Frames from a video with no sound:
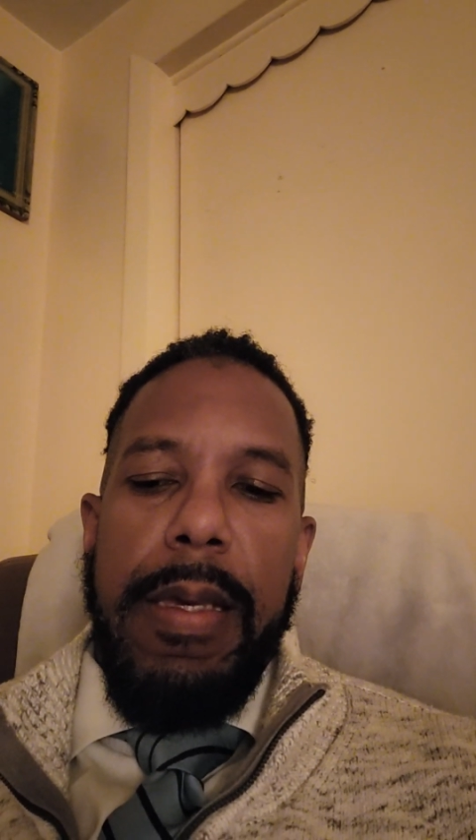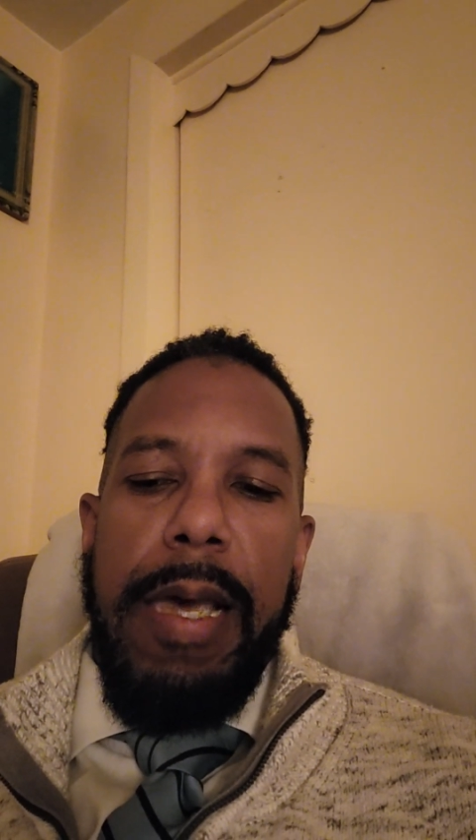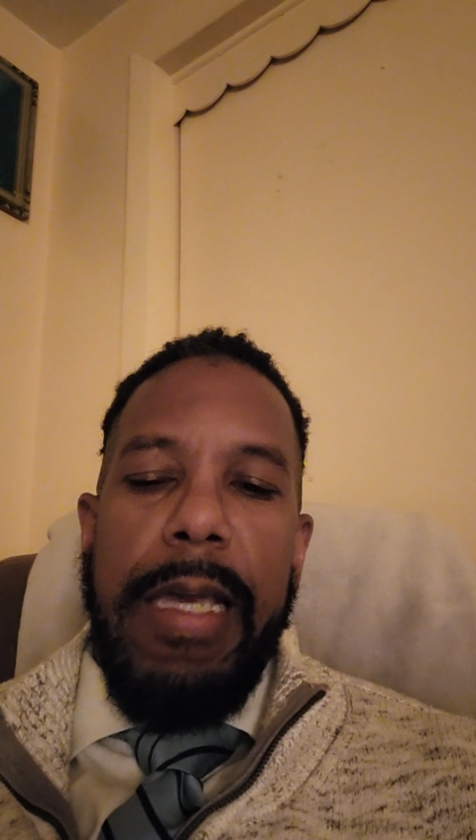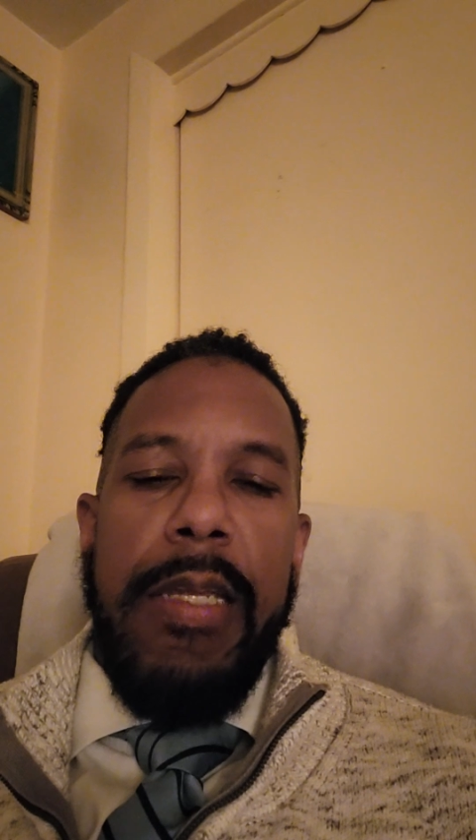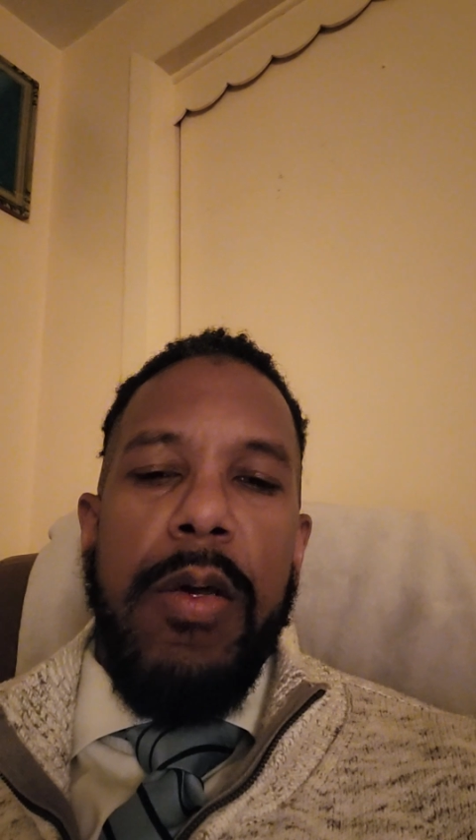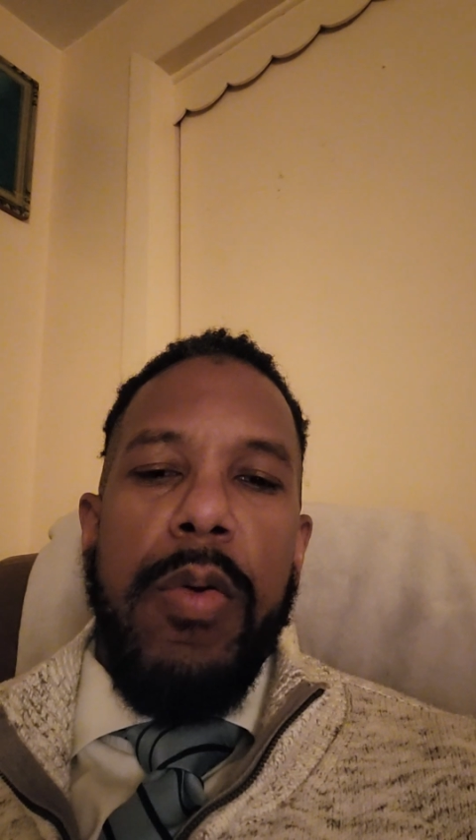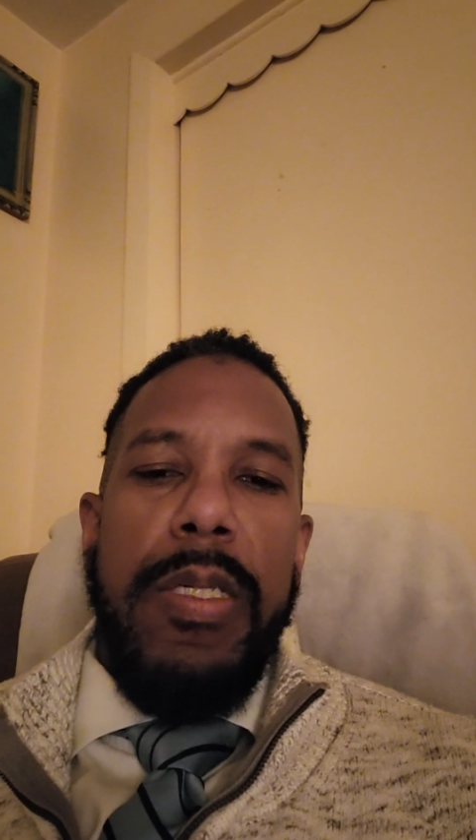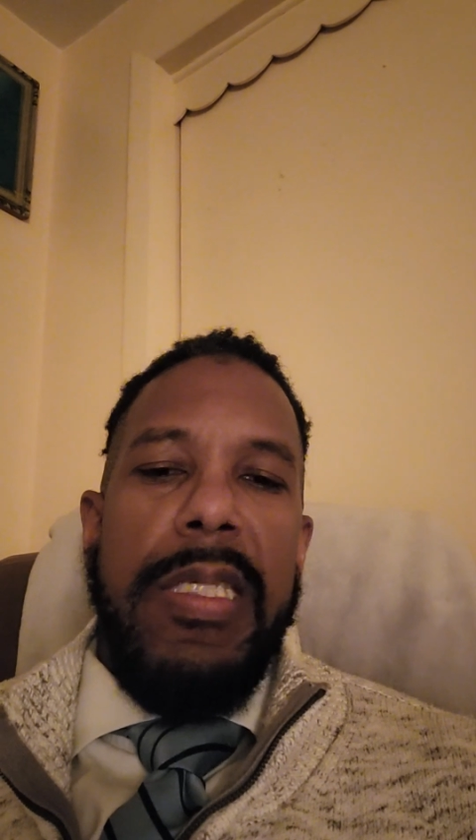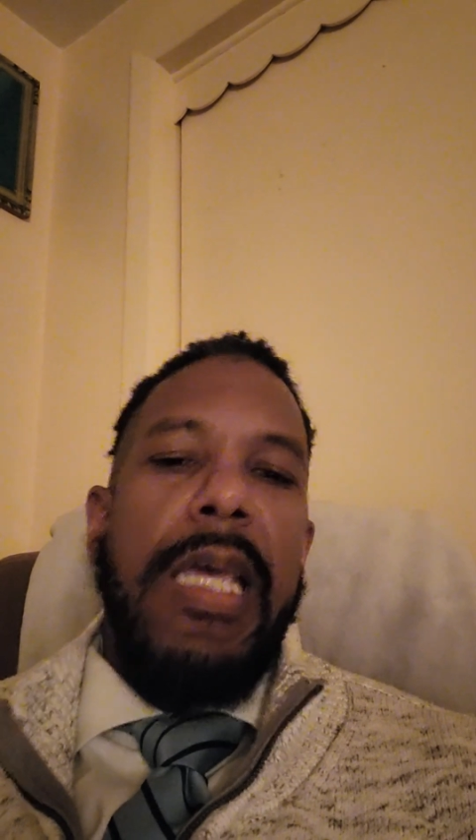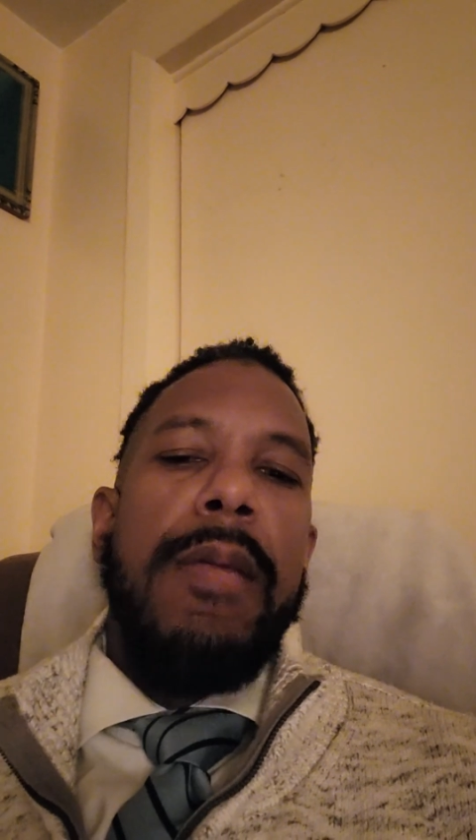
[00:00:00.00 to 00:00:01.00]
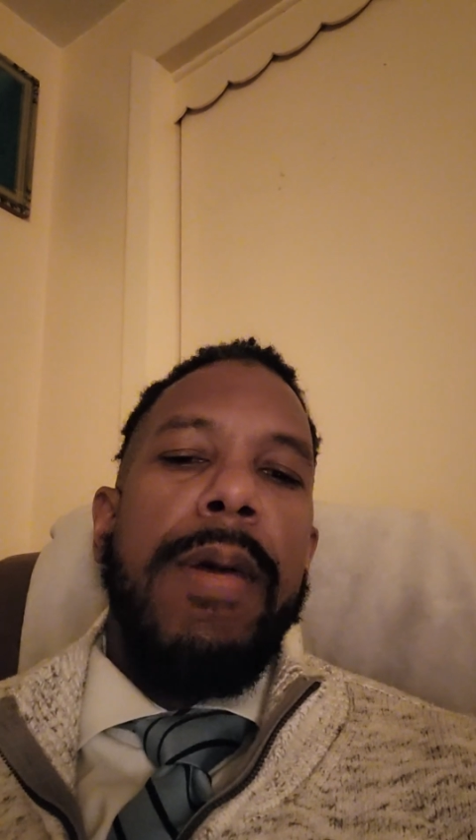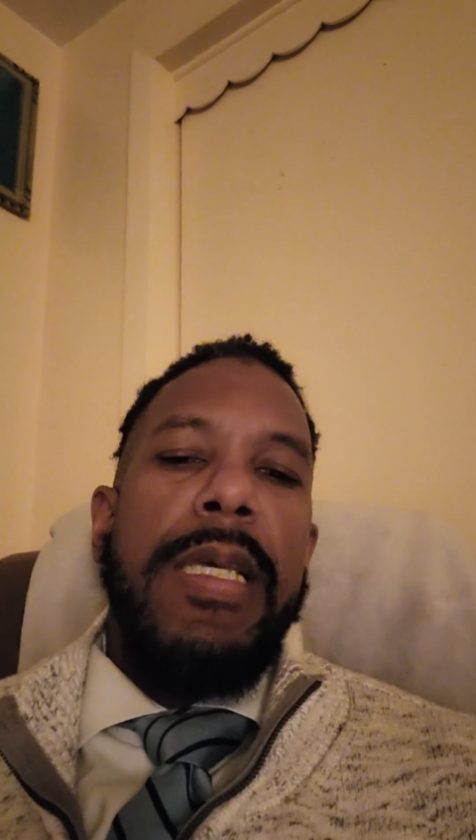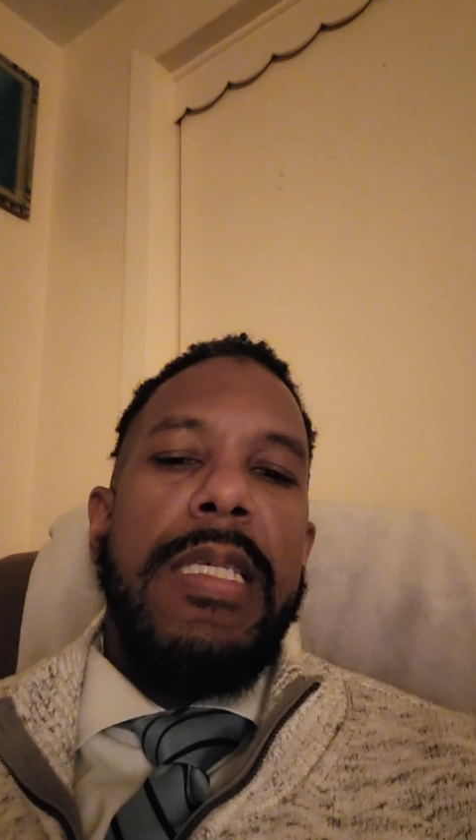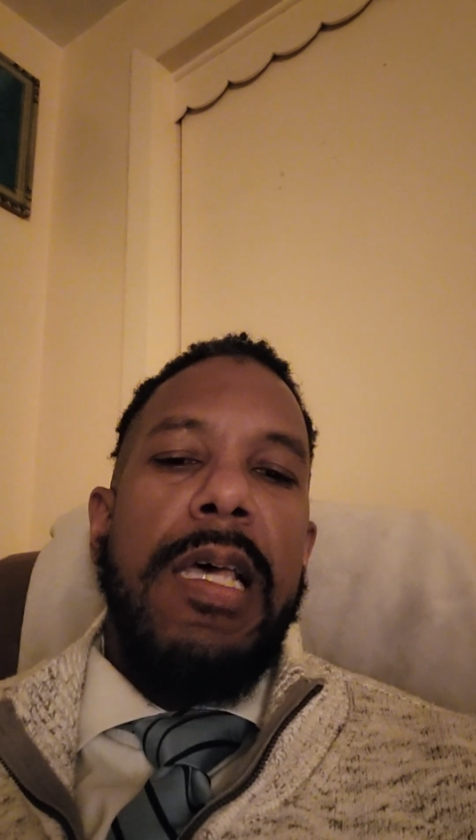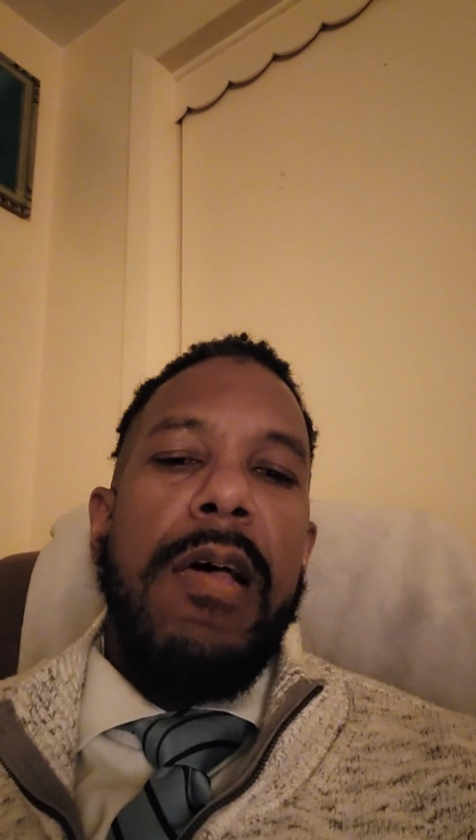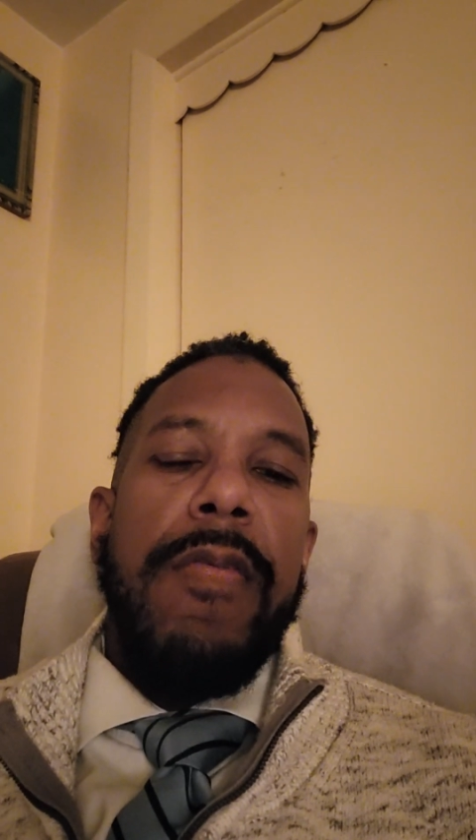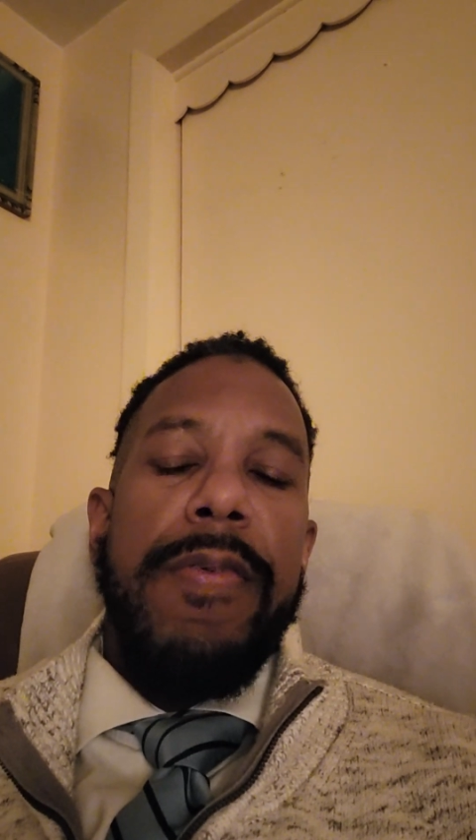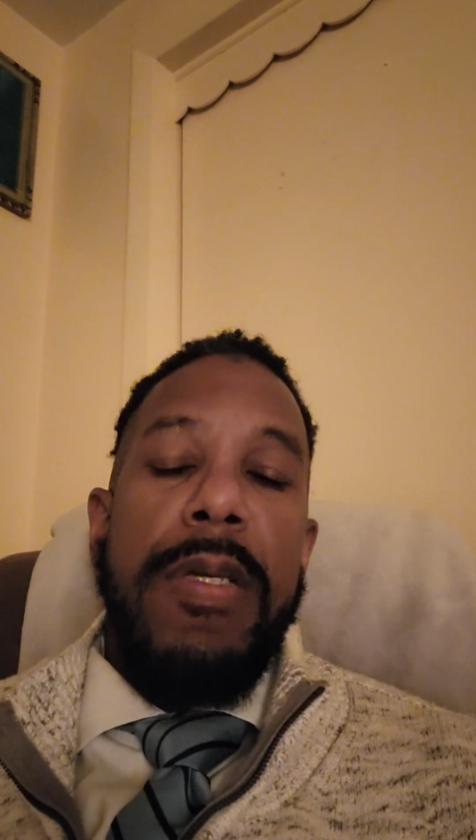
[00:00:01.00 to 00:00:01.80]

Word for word: I can always say to myself